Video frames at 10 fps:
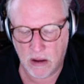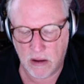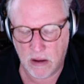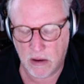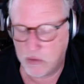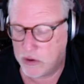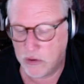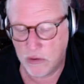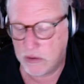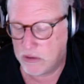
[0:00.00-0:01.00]

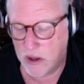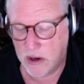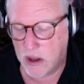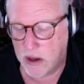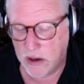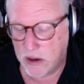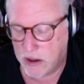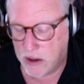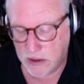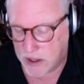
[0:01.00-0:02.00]
renewed
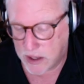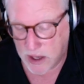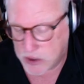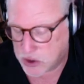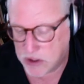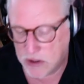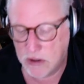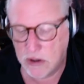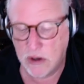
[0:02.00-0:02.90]
and a dedication